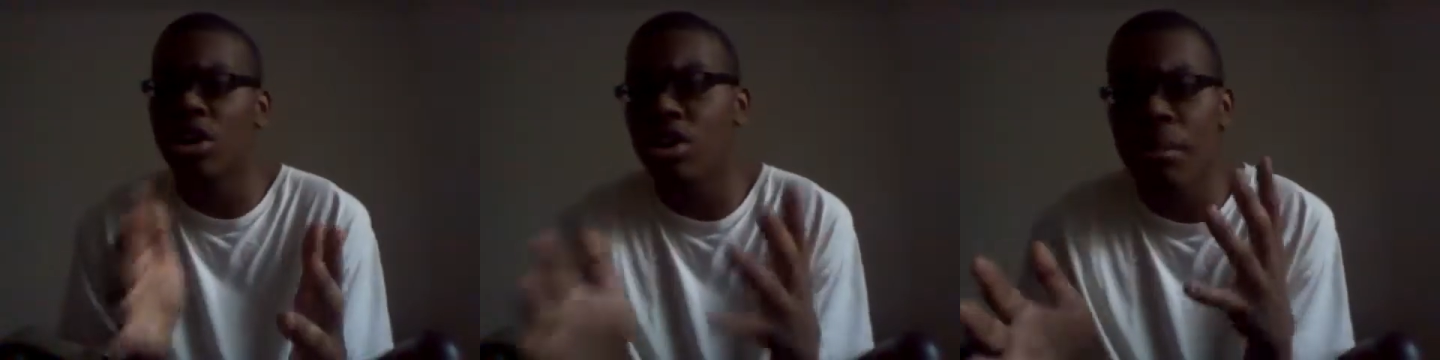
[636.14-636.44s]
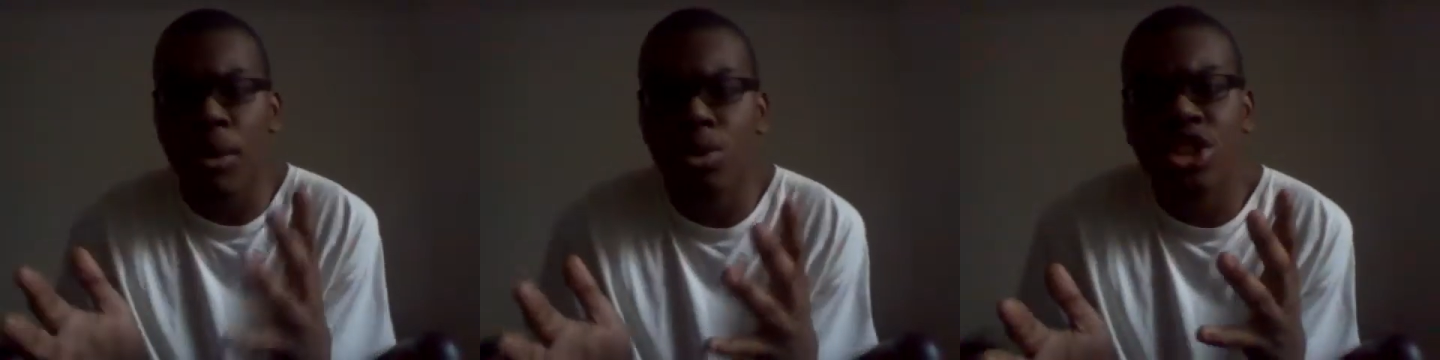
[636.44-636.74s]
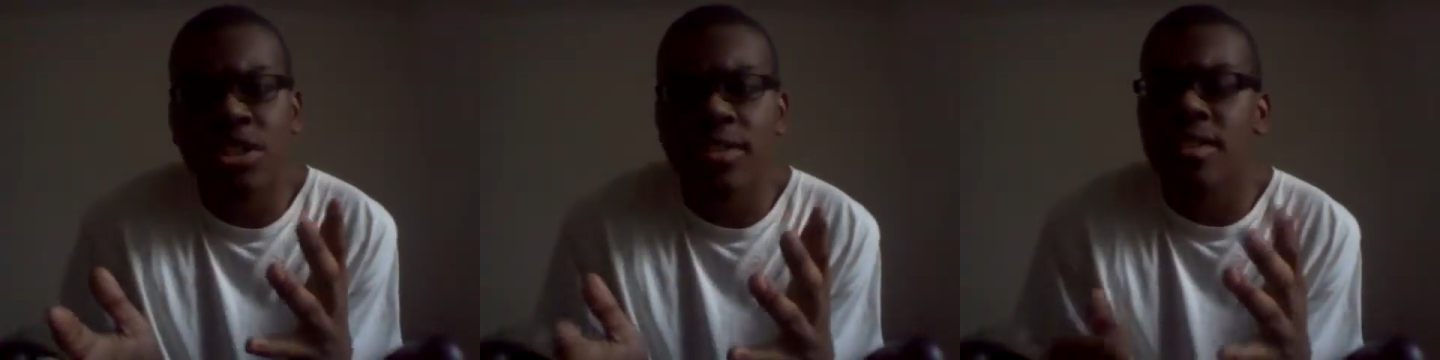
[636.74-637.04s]
really know
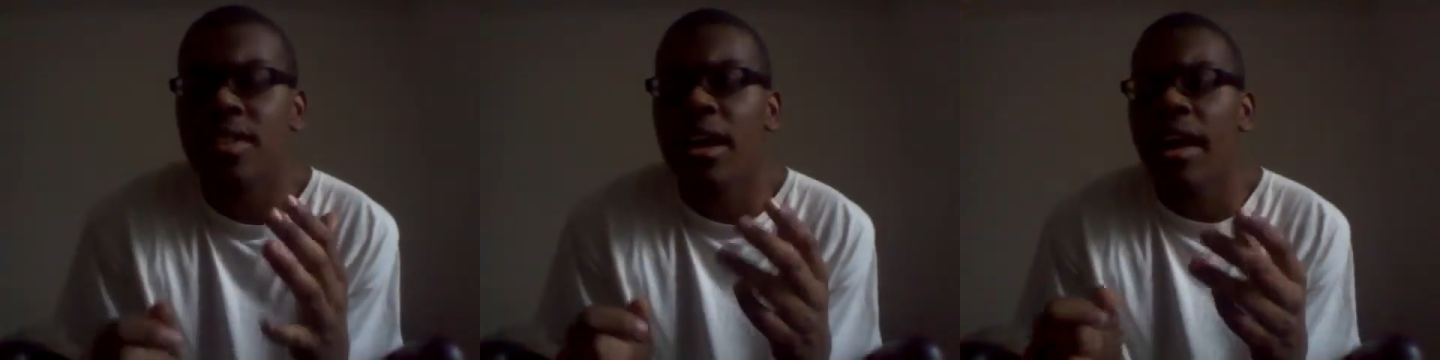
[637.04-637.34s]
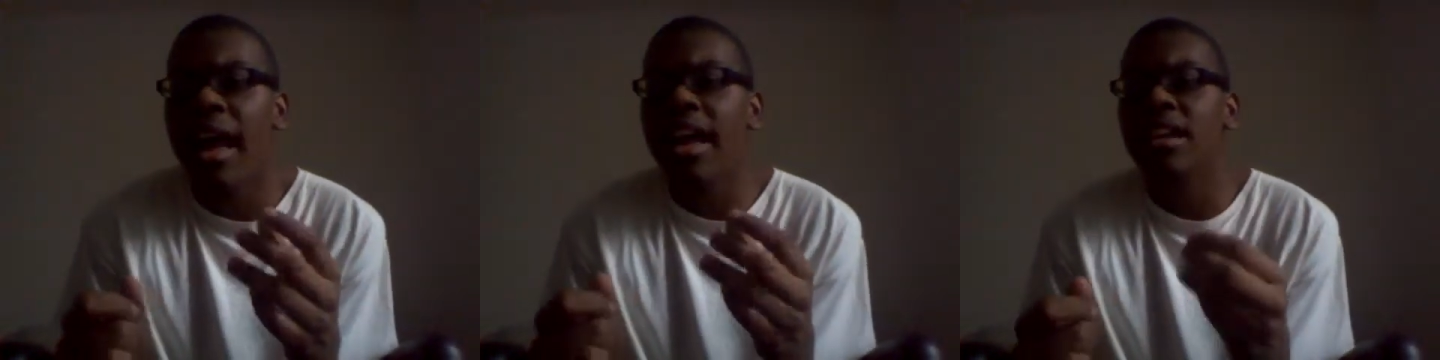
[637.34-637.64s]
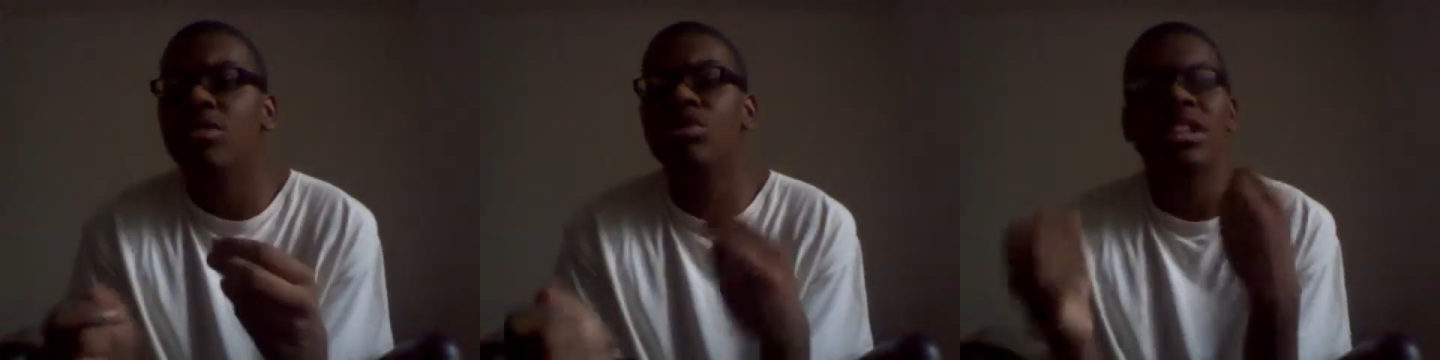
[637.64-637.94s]
how
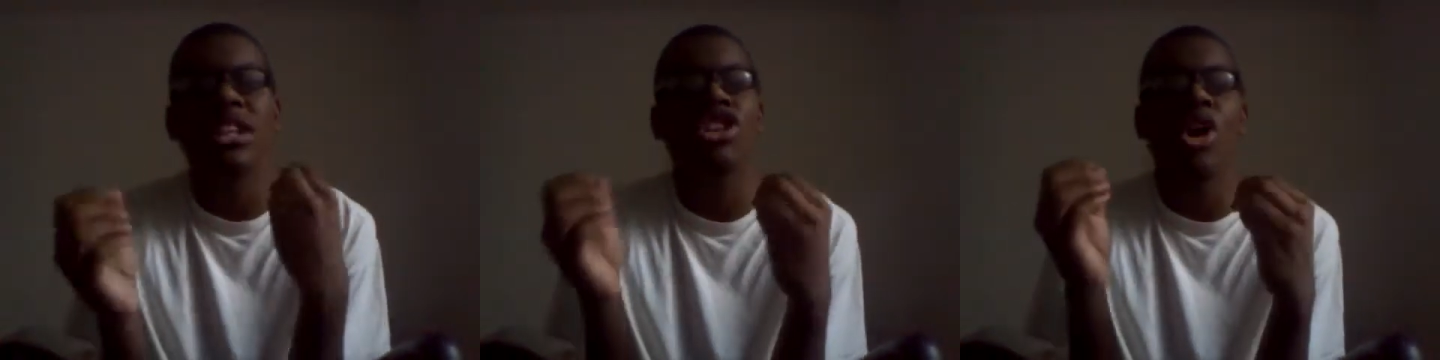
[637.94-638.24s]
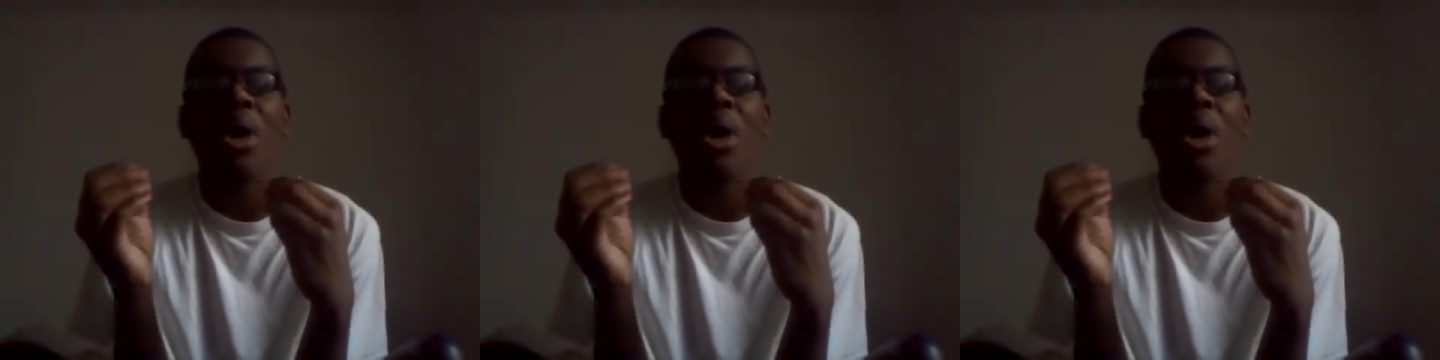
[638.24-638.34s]
far you would